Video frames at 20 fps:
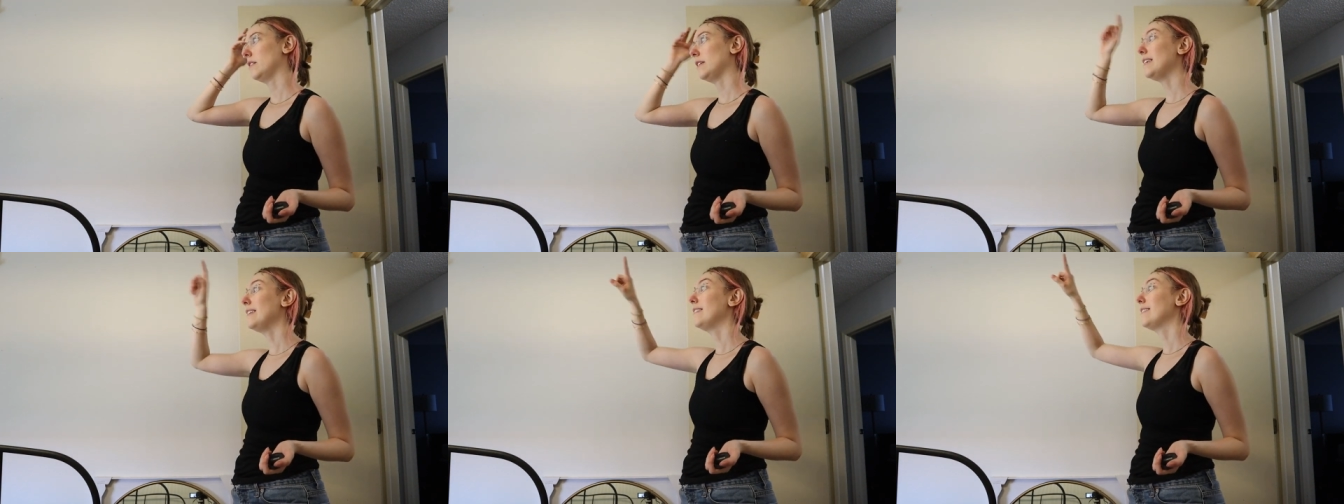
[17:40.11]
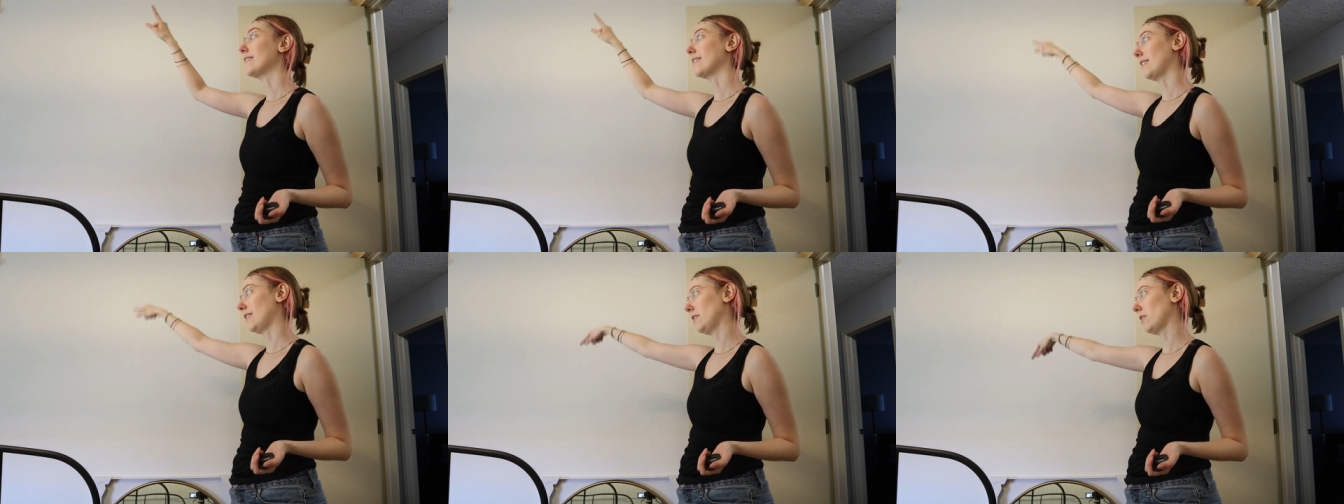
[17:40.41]

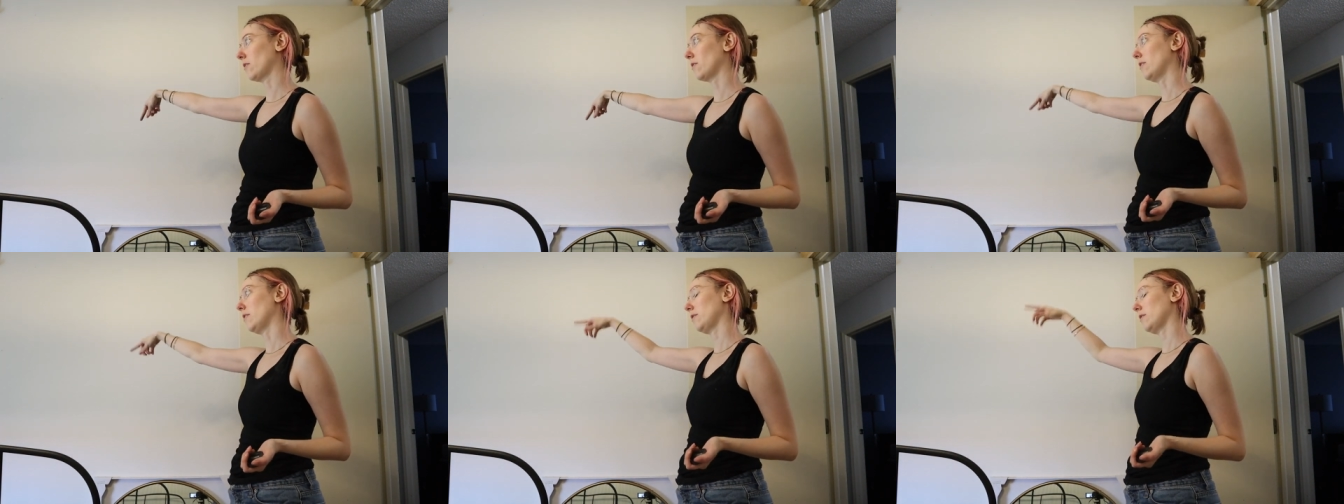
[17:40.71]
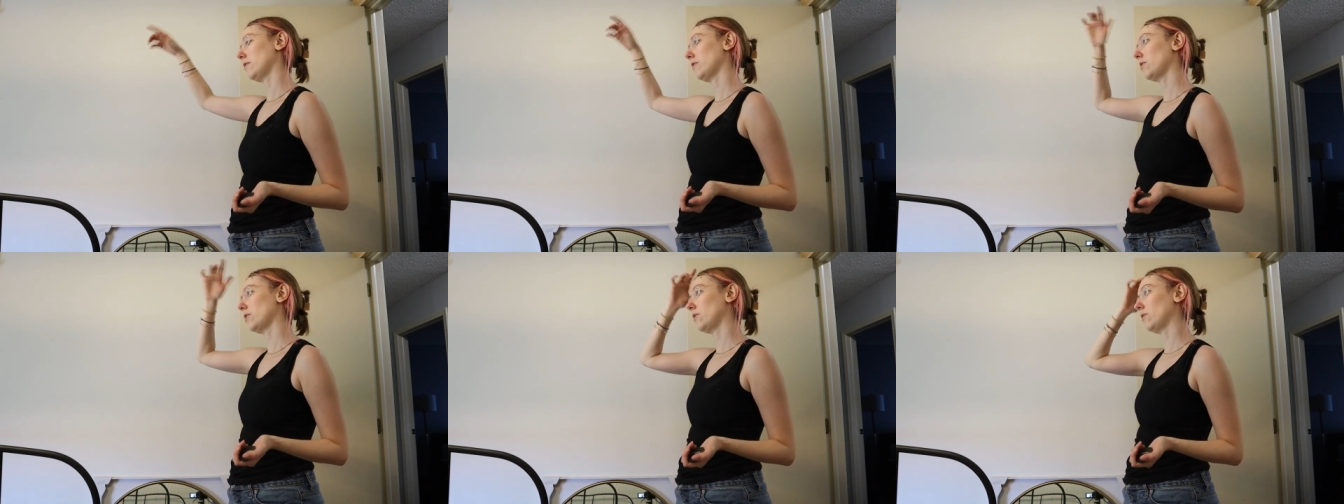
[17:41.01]
inside the
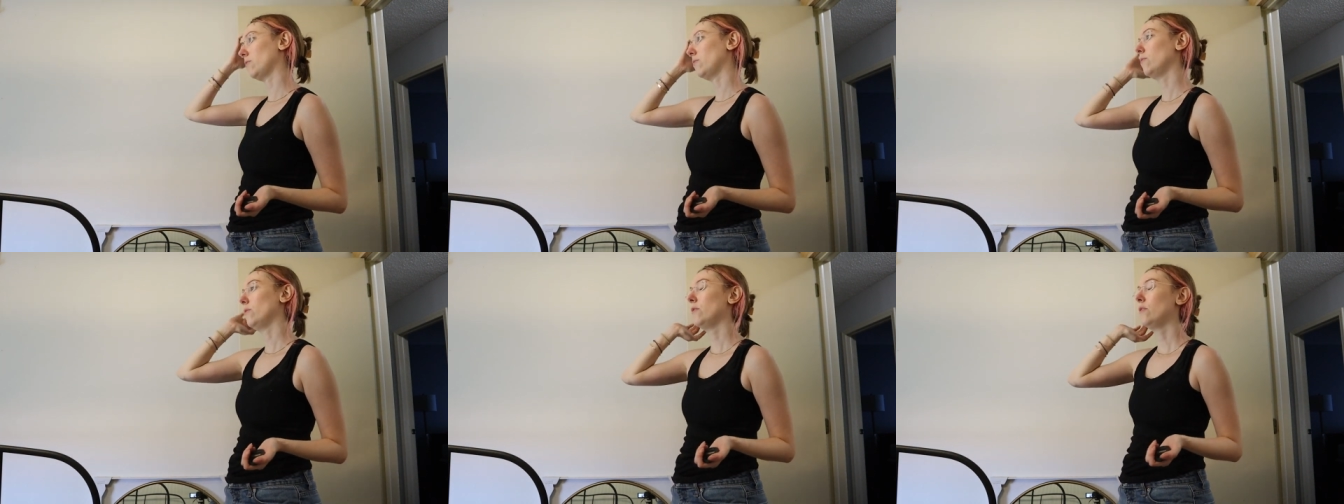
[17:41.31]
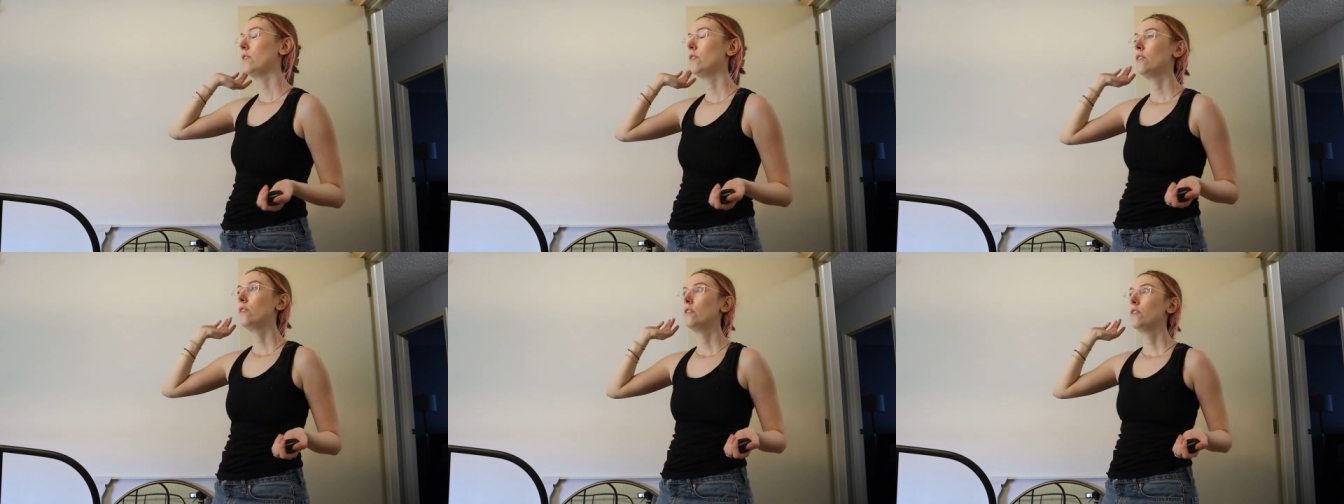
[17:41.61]
closet too.
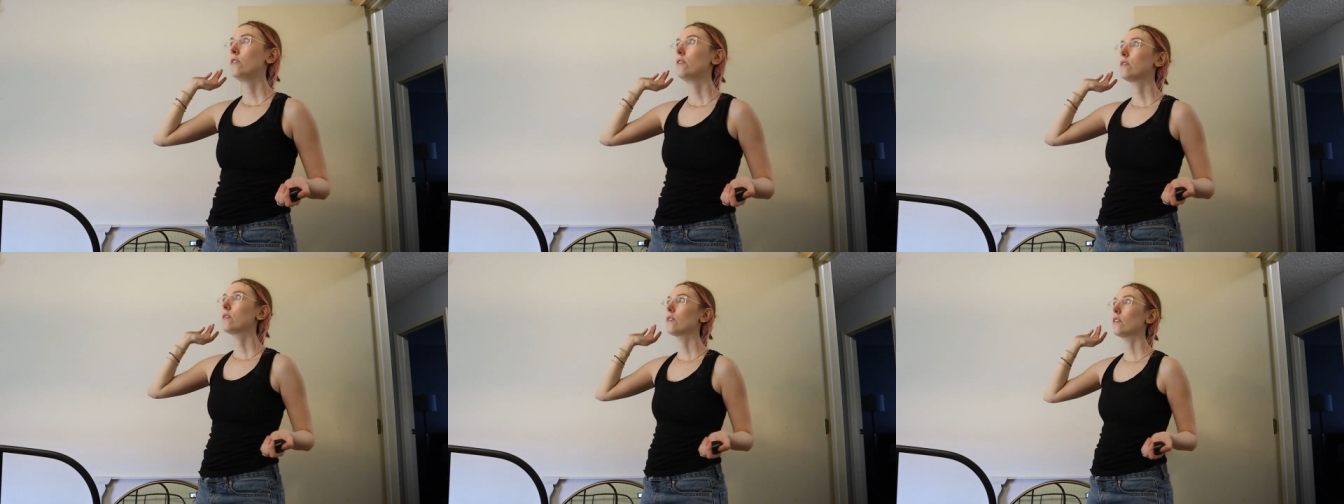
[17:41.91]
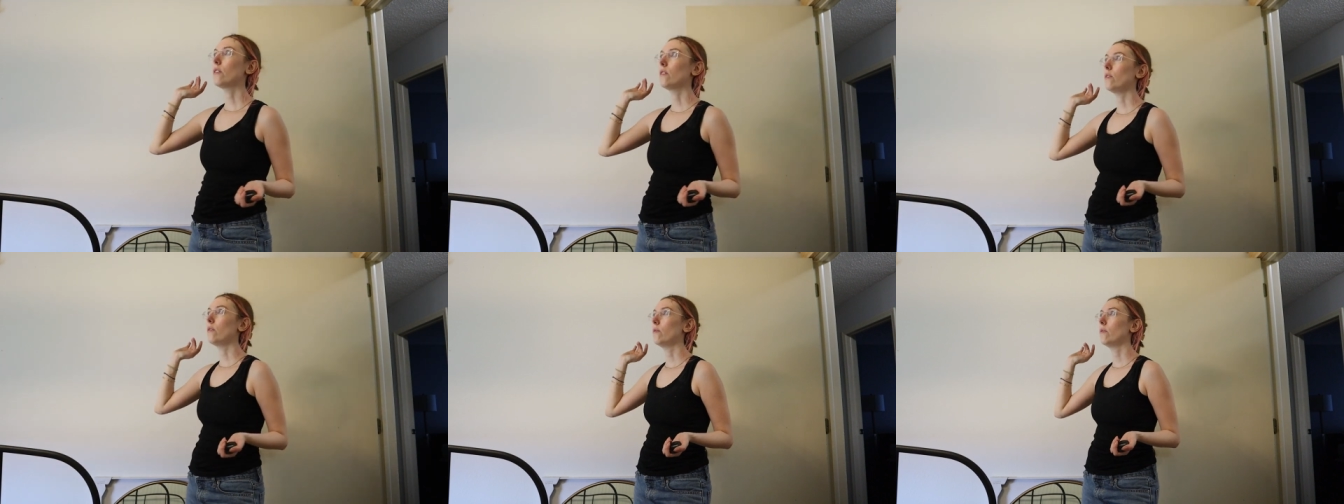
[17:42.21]

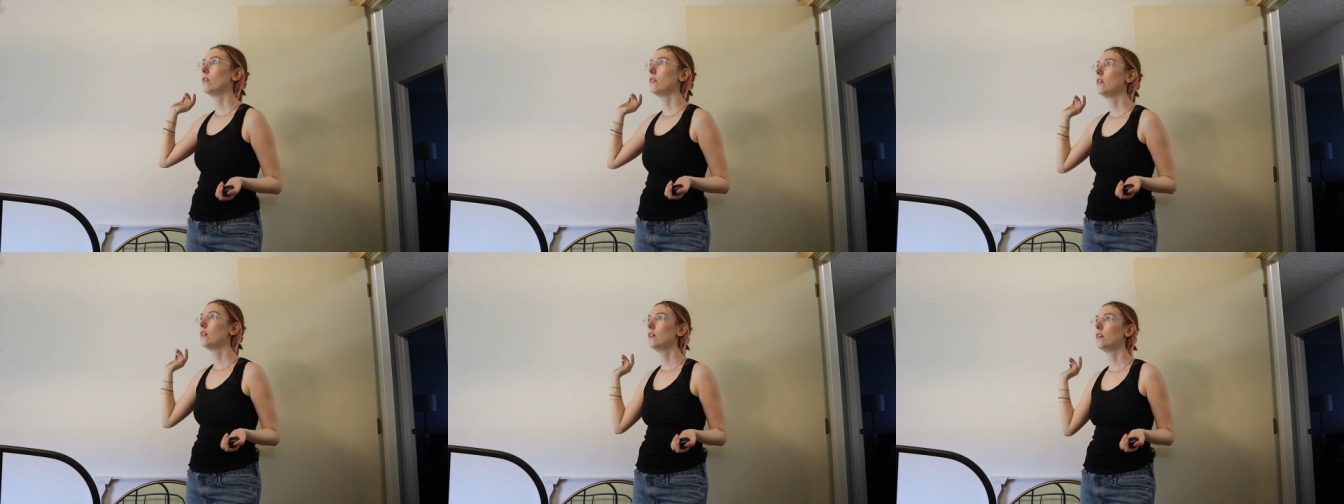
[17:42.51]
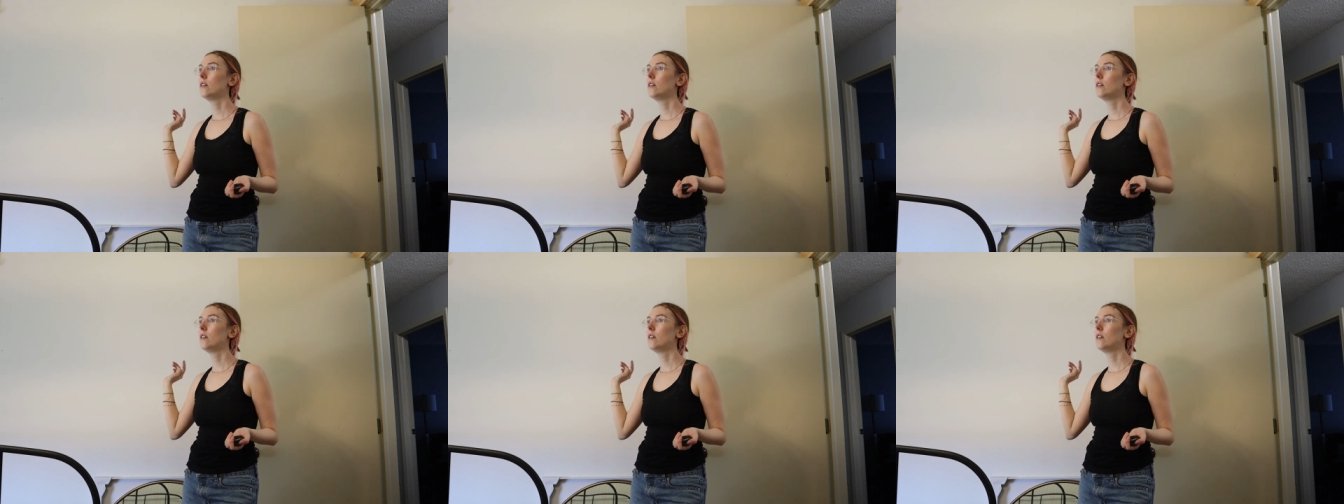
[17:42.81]
So